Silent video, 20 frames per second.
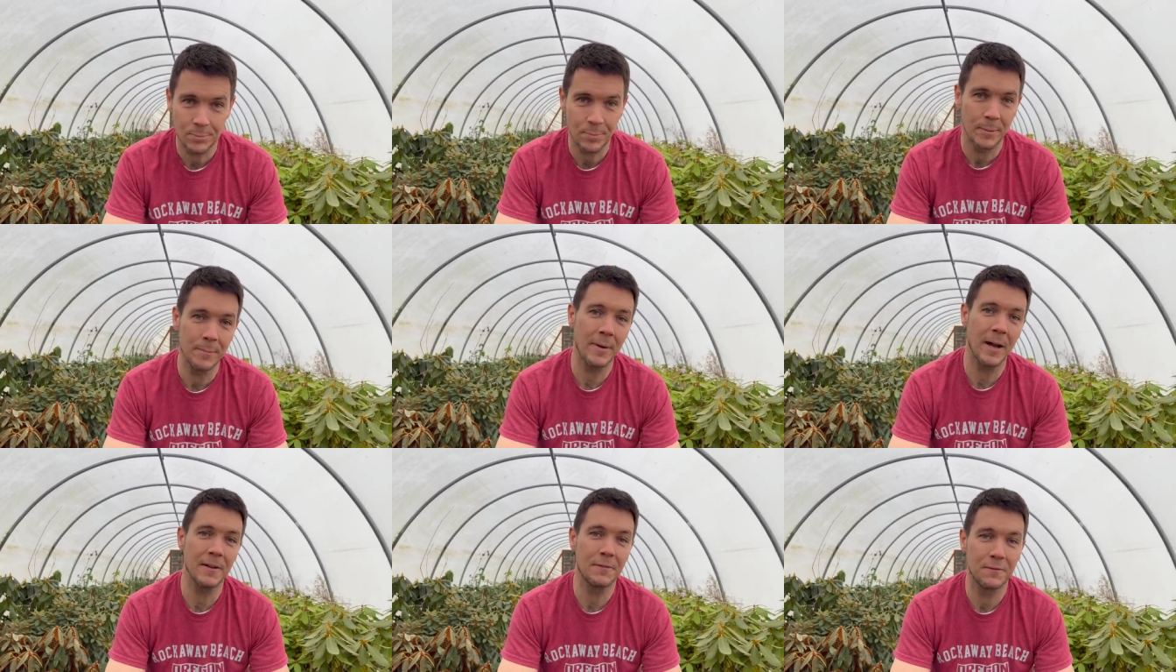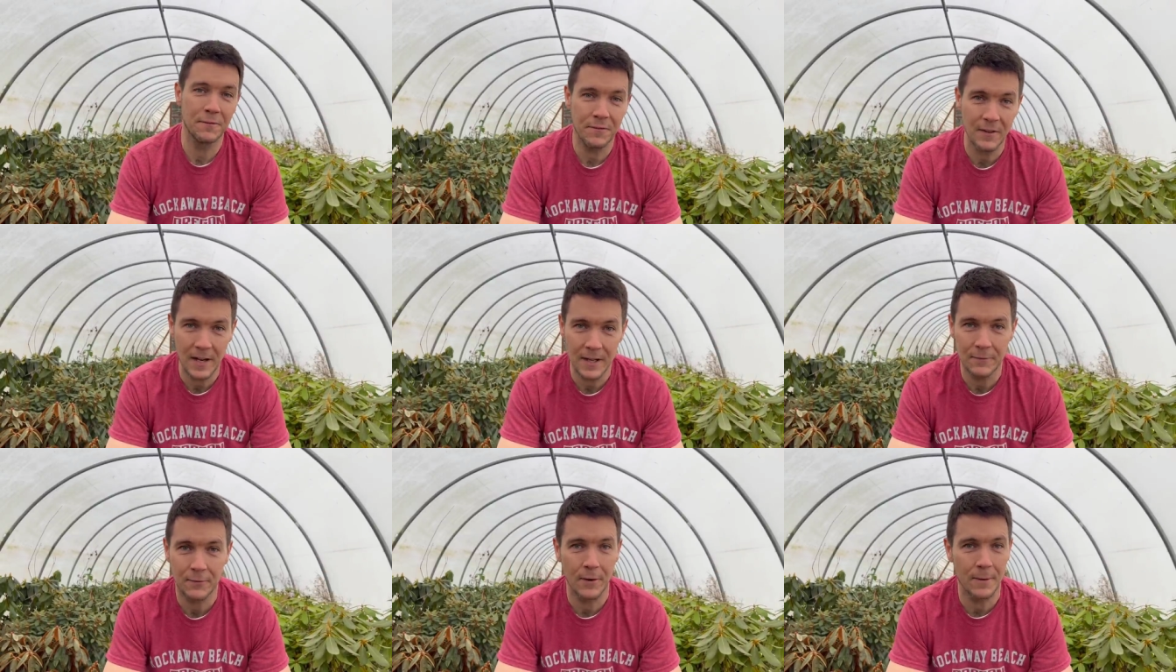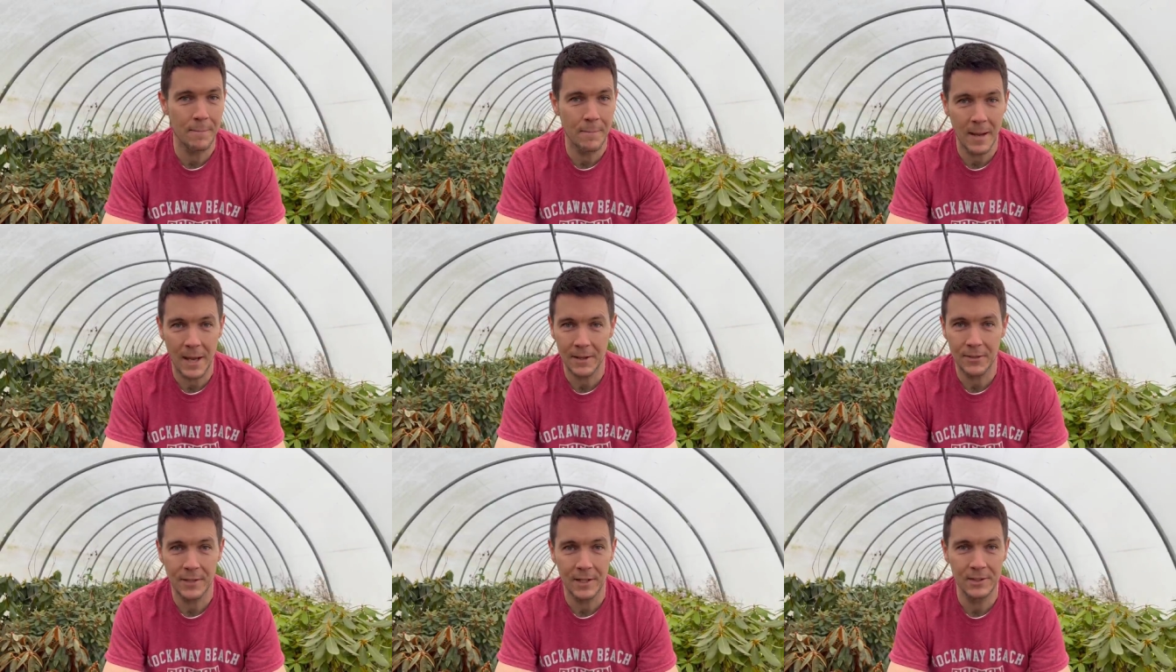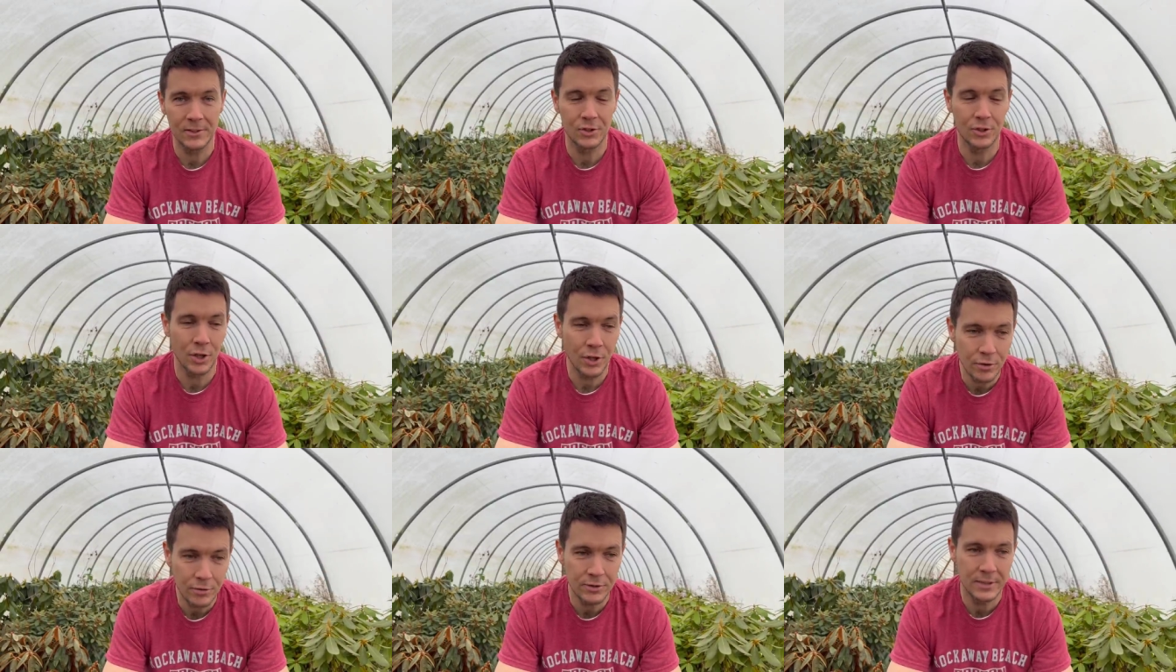but my favorite method
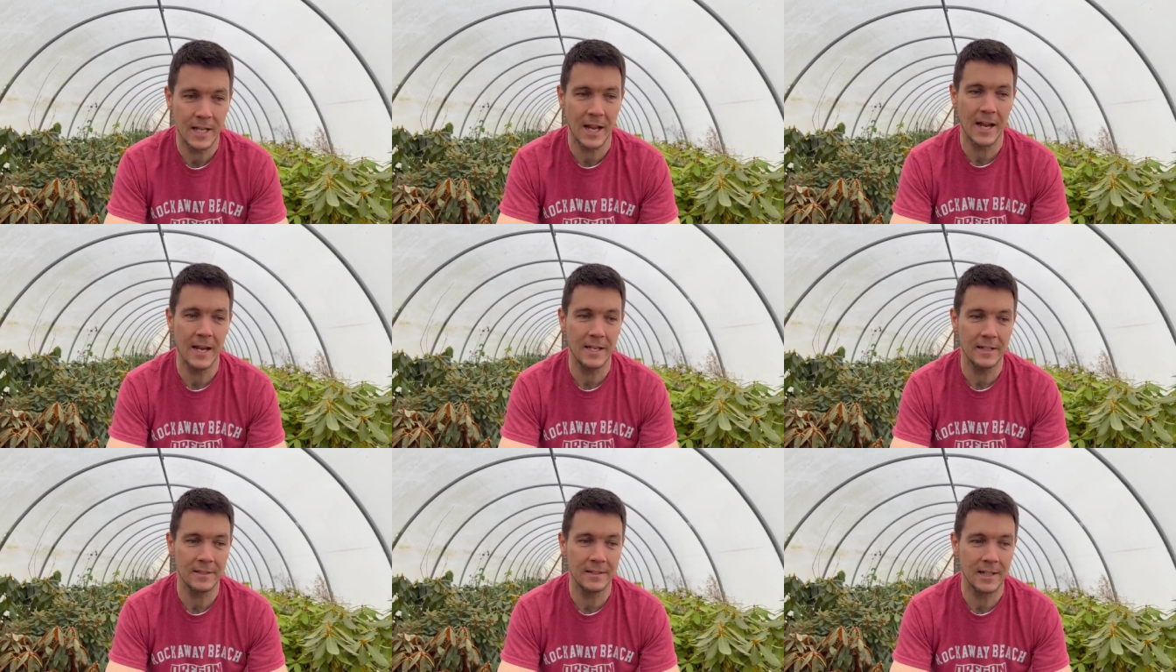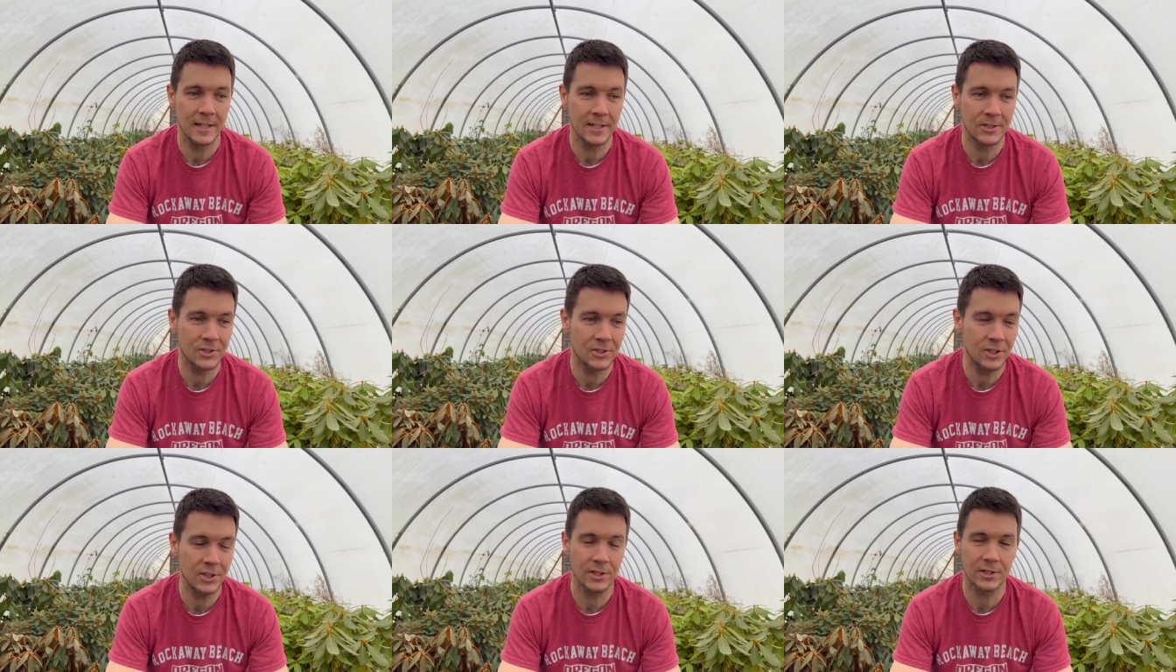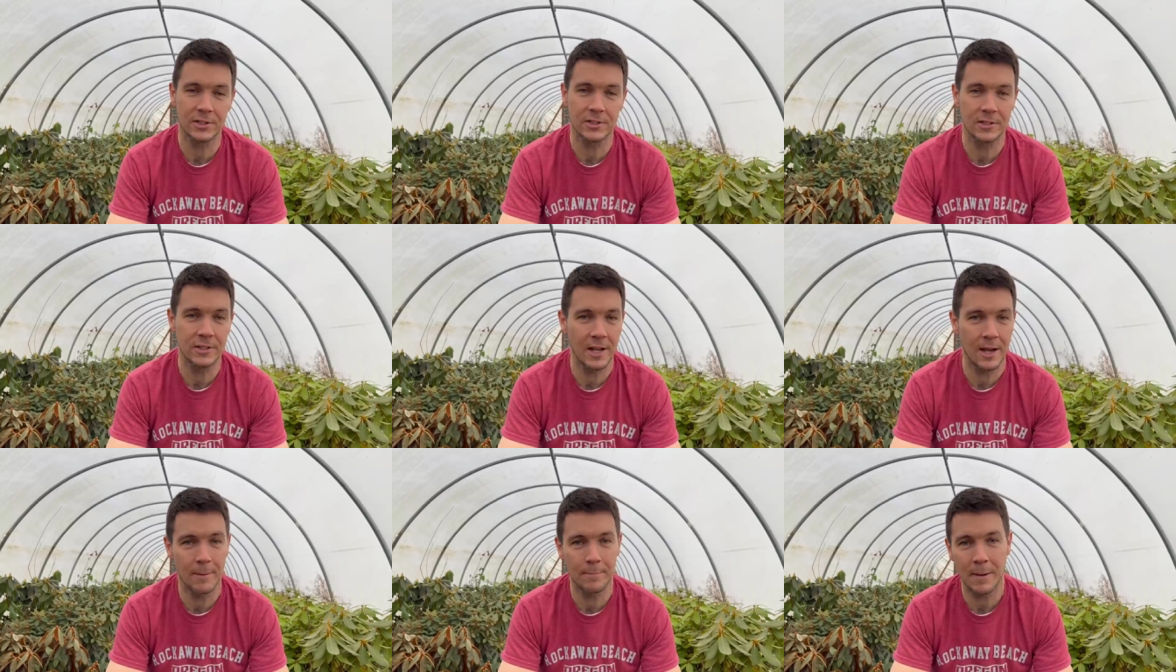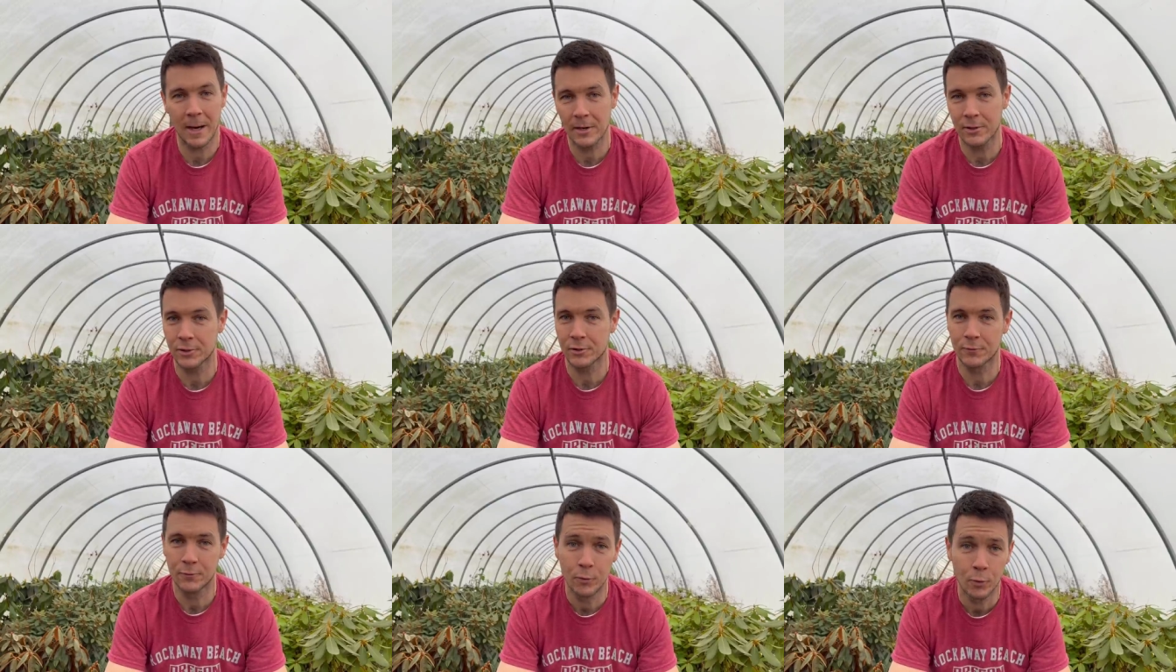to date that is just
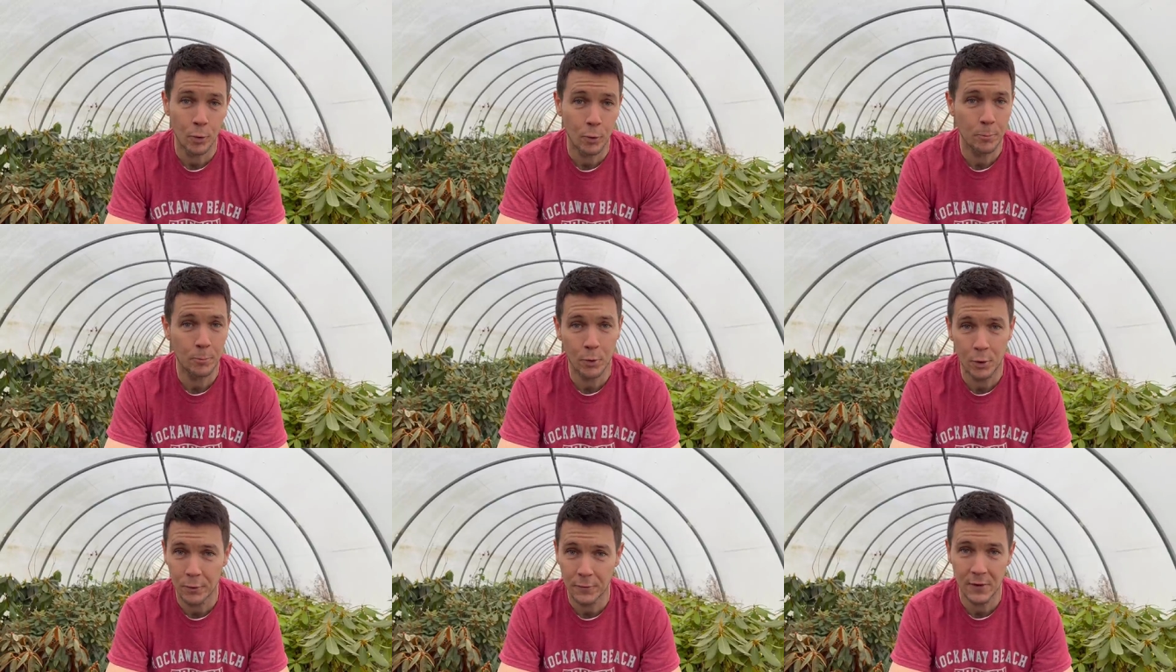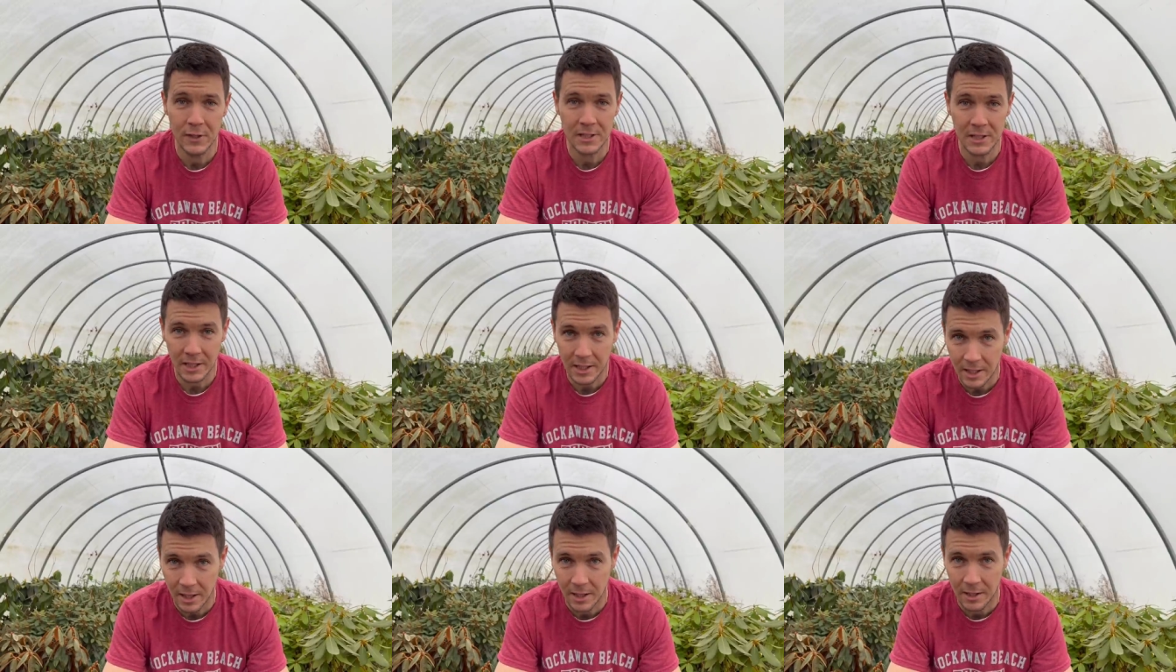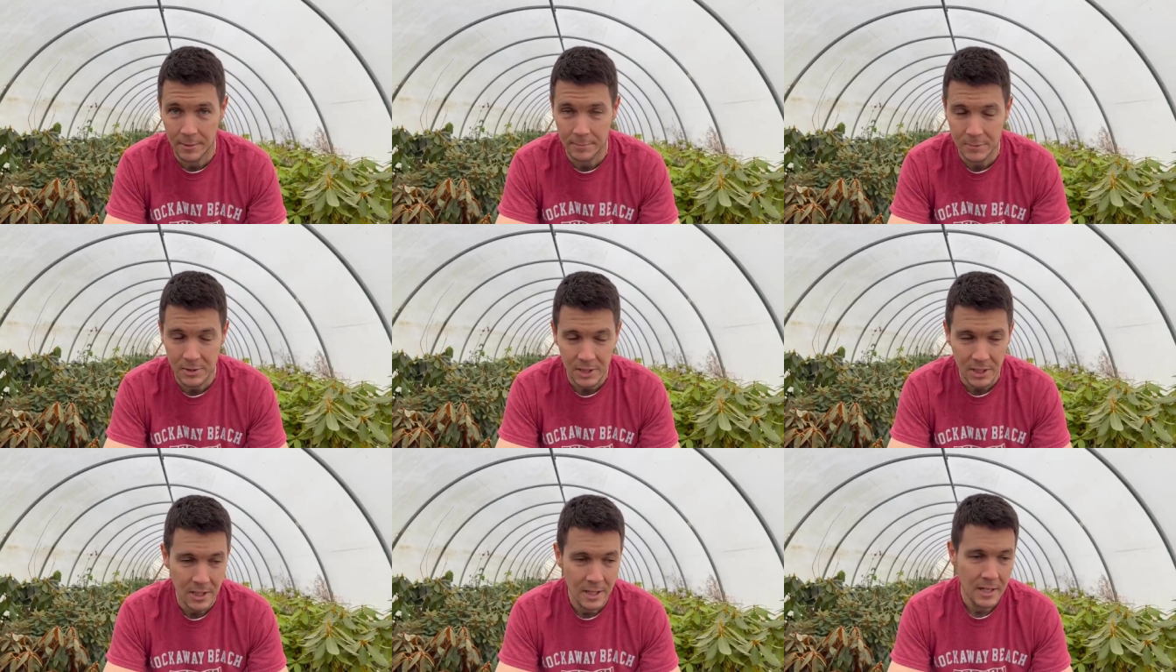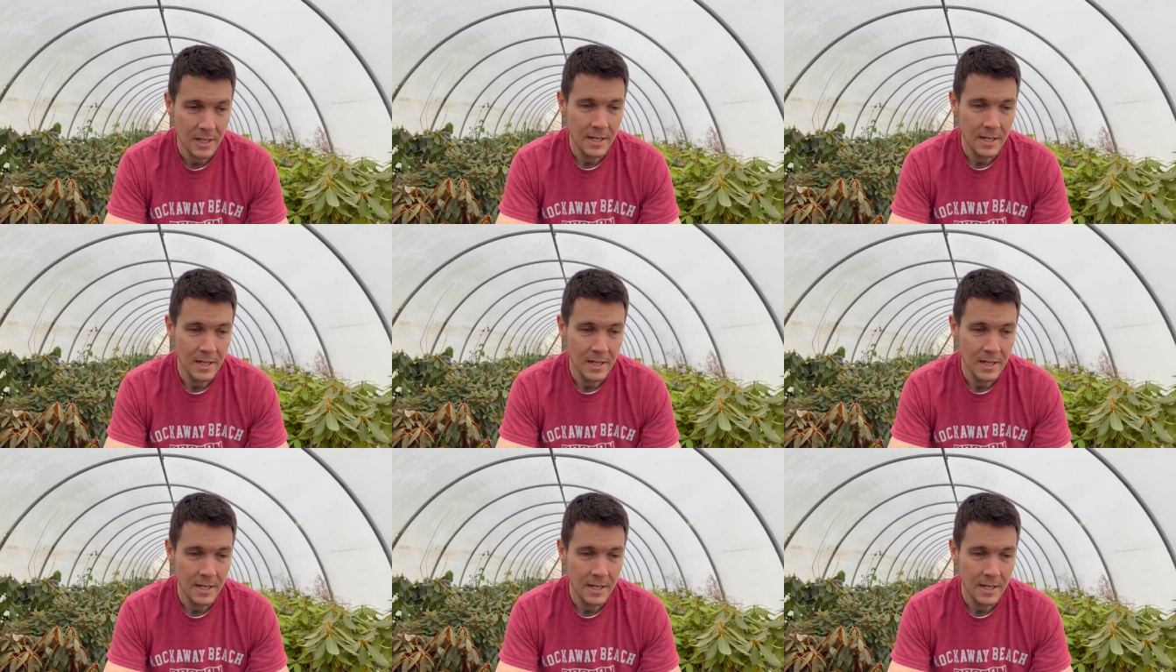about as foolproof as it comes